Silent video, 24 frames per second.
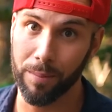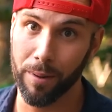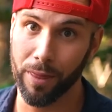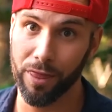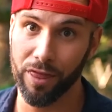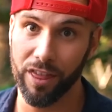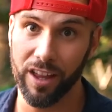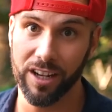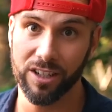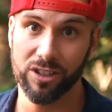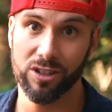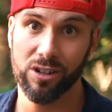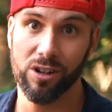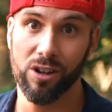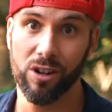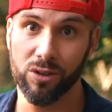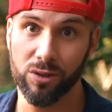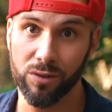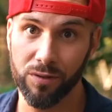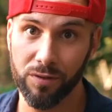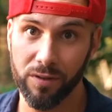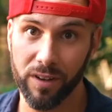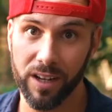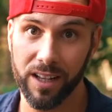but thanks a lot
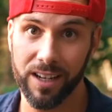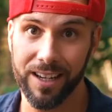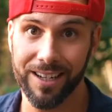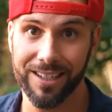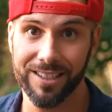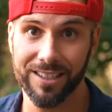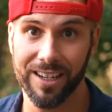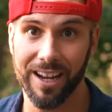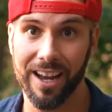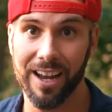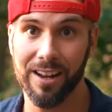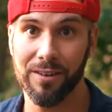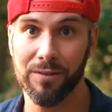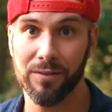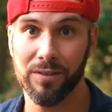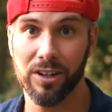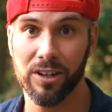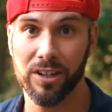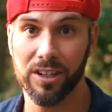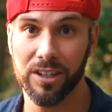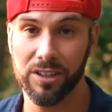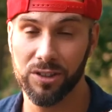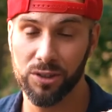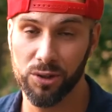to Felix and
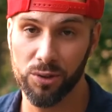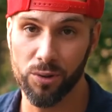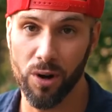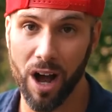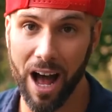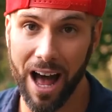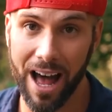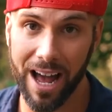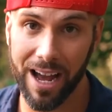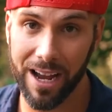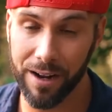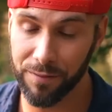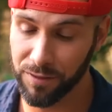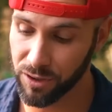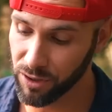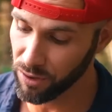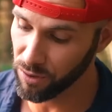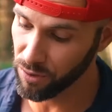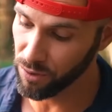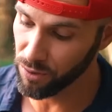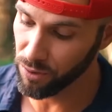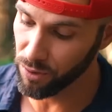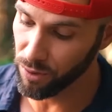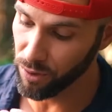to Ives
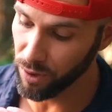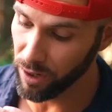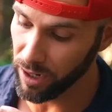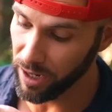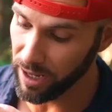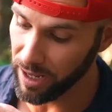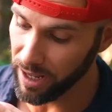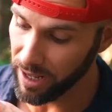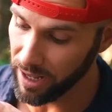who